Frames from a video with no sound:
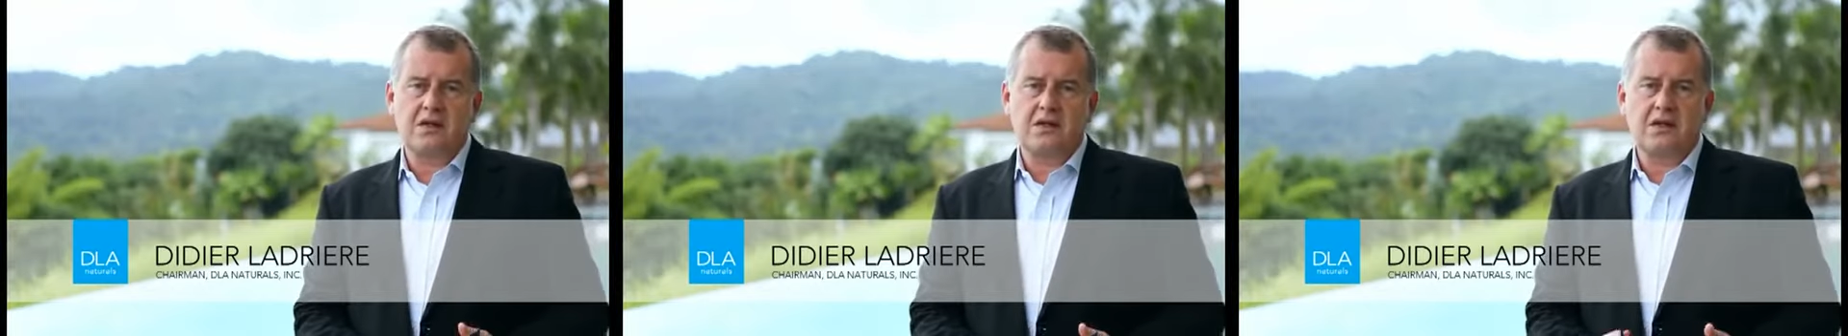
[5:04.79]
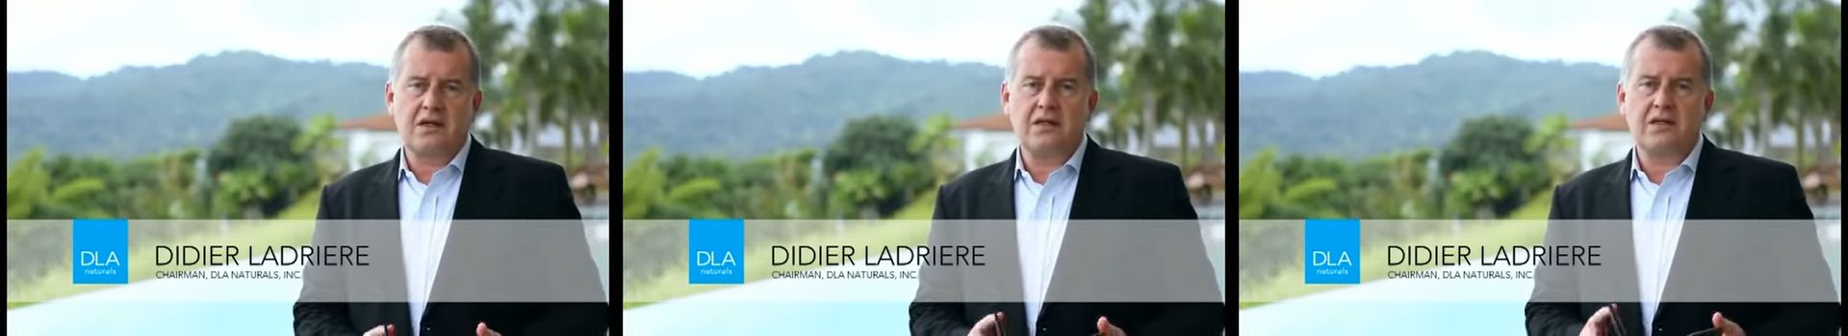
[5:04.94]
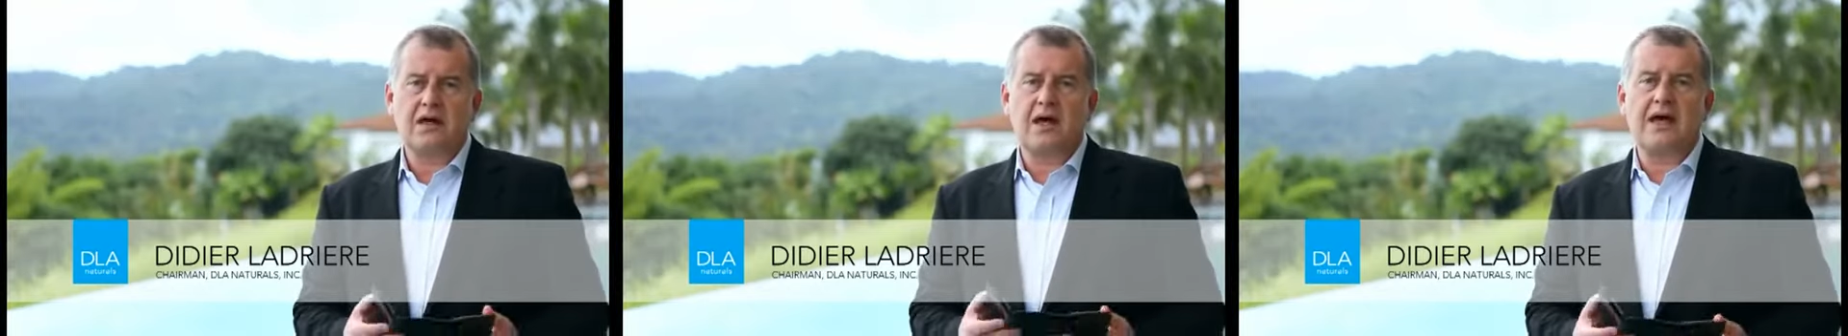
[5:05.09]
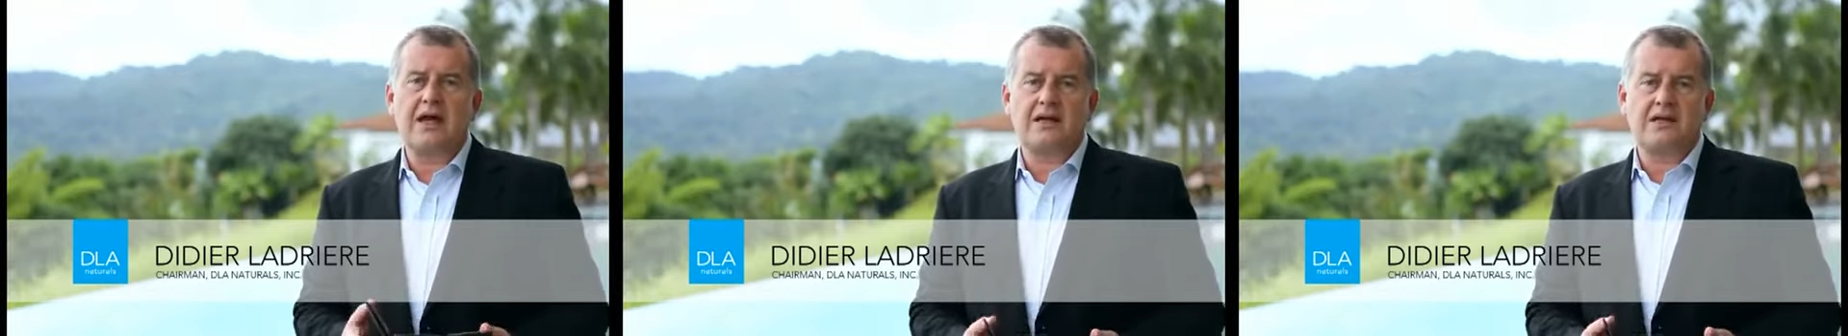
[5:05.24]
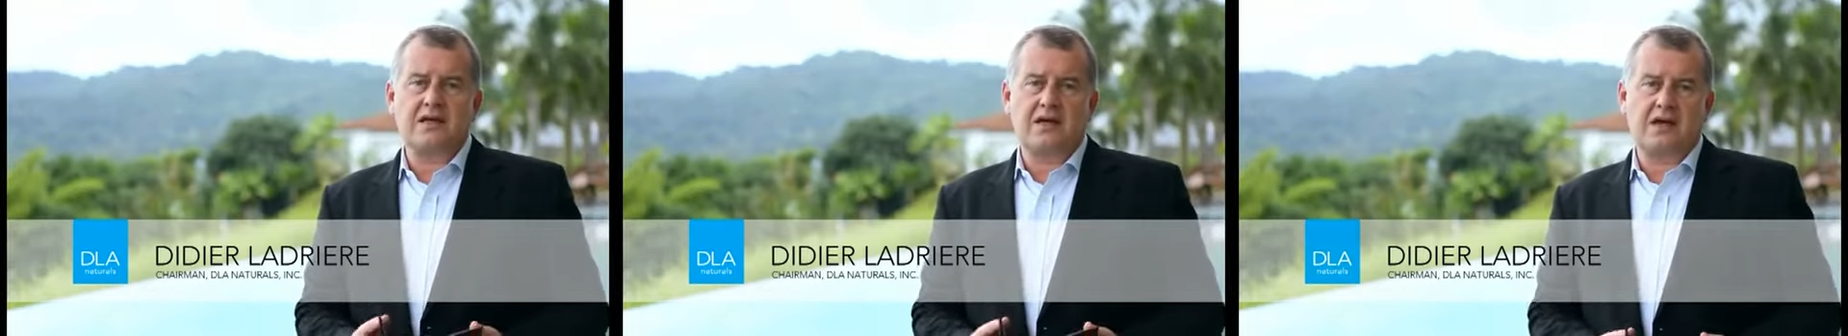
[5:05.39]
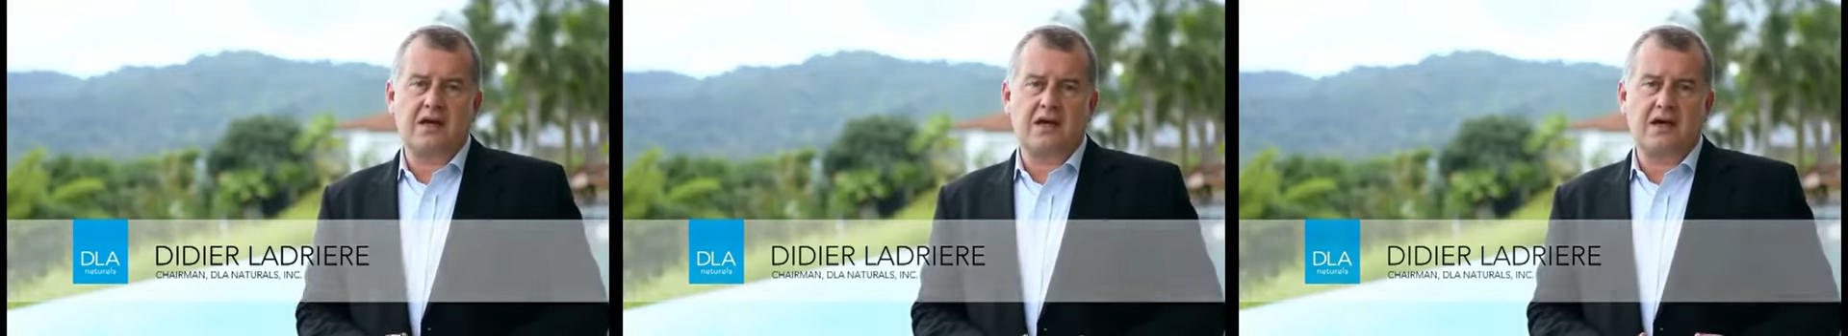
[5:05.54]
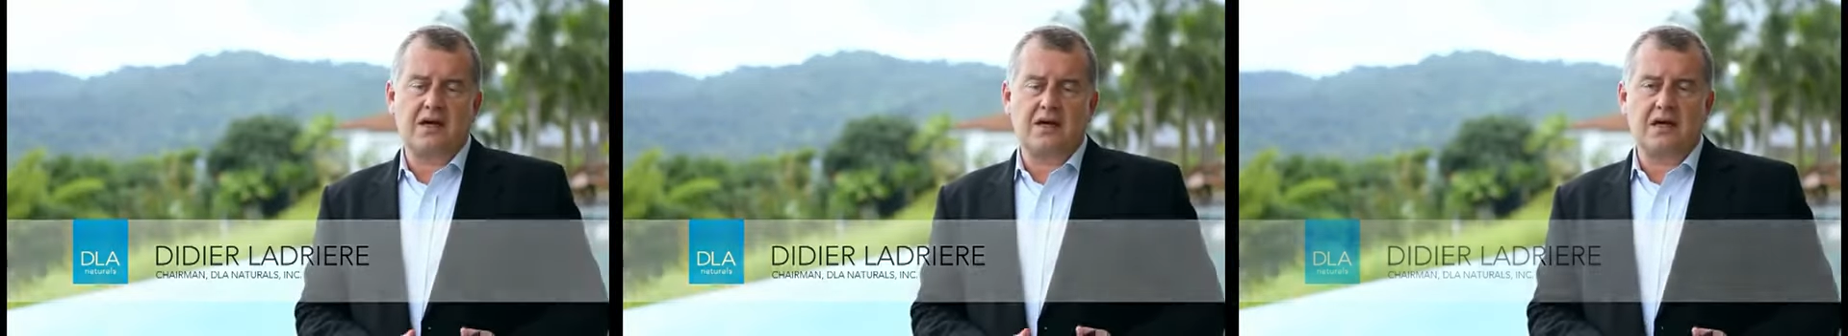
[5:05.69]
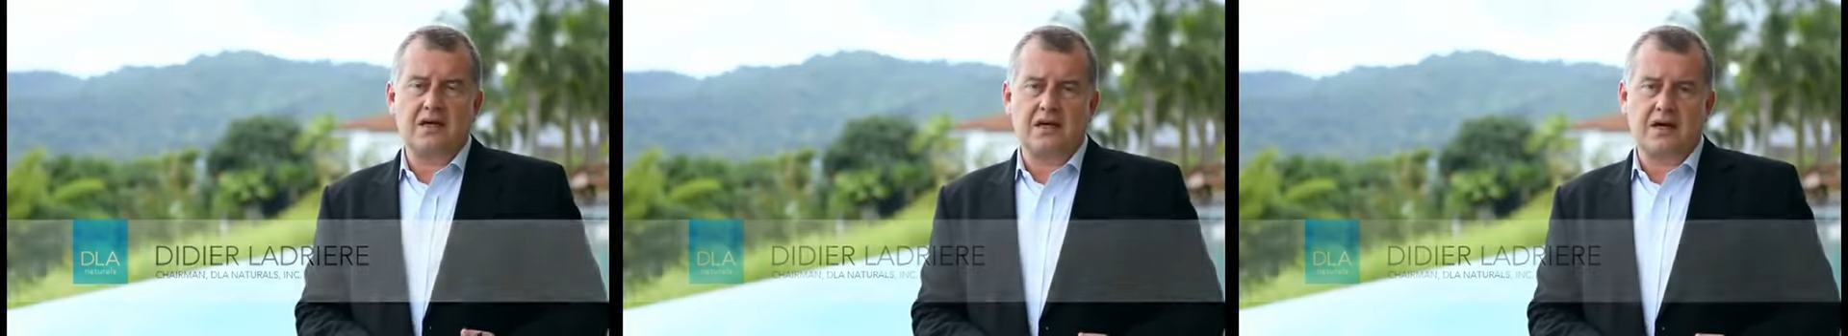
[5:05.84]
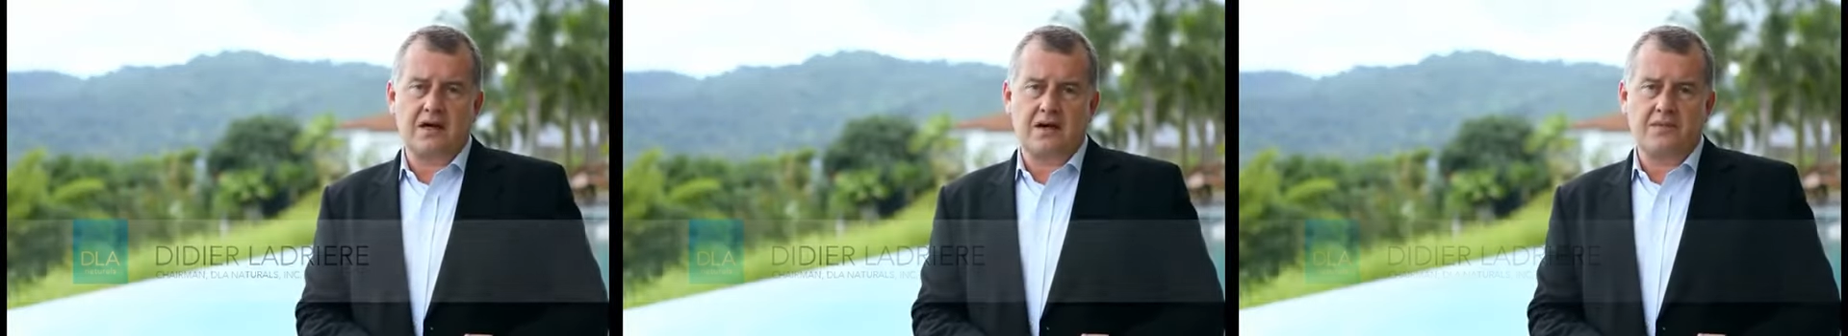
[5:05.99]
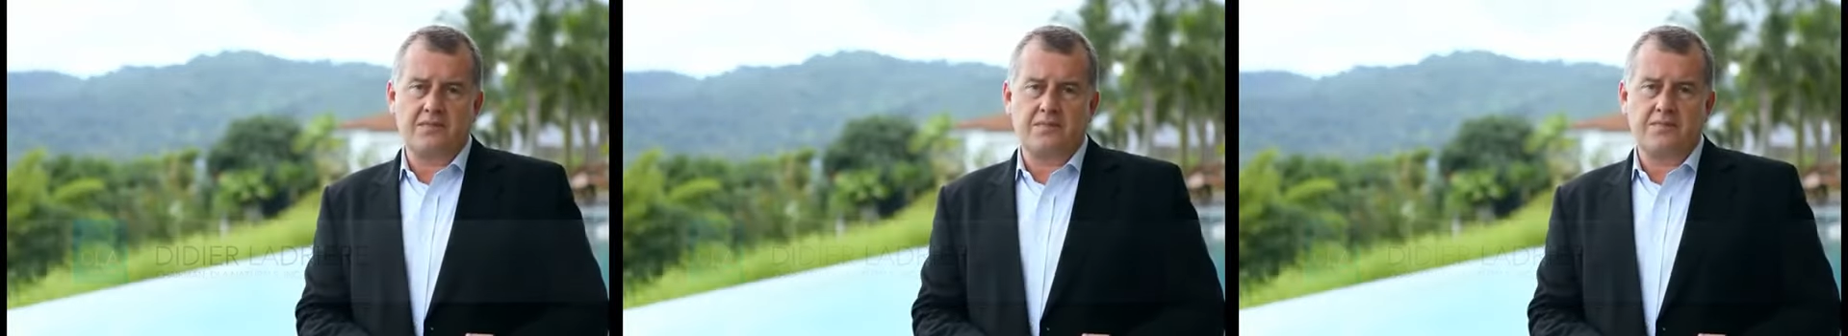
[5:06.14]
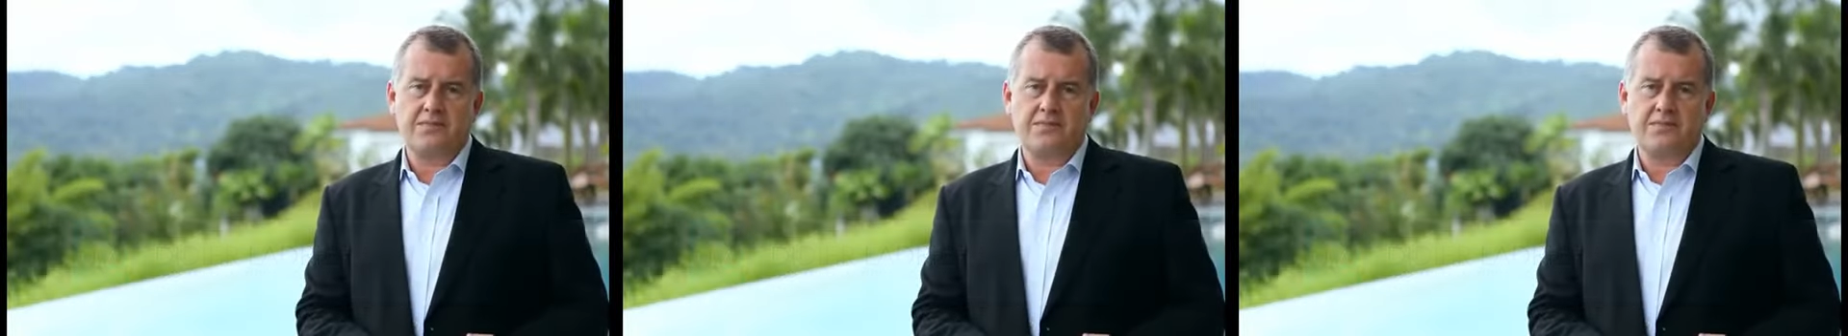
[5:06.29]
in the healthcare area.